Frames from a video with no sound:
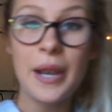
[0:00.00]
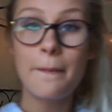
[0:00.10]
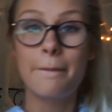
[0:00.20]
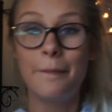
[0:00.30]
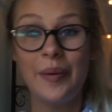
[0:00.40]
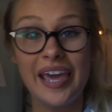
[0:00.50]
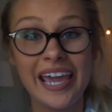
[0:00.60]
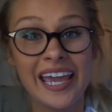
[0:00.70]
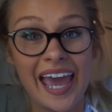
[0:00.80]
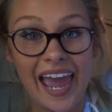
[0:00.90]
a
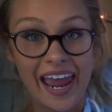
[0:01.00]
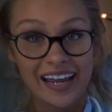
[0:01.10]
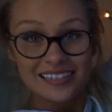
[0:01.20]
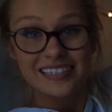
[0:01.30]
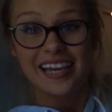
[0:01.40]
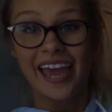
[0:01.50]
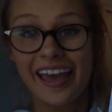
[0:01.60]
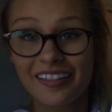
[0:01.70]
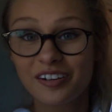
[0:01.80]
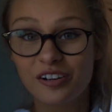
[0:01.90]
big ass
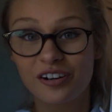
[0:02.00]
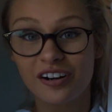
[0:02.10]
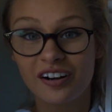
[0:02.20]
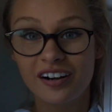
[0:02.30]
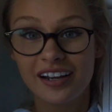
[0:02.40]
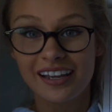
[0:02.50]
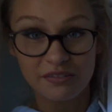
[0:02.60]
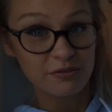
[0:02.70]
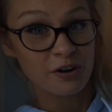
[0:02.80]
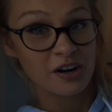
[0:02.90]
calendar
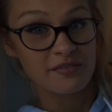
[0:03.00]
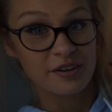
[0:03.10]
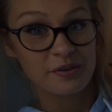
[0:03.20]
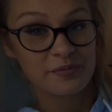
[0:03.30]
in front of you.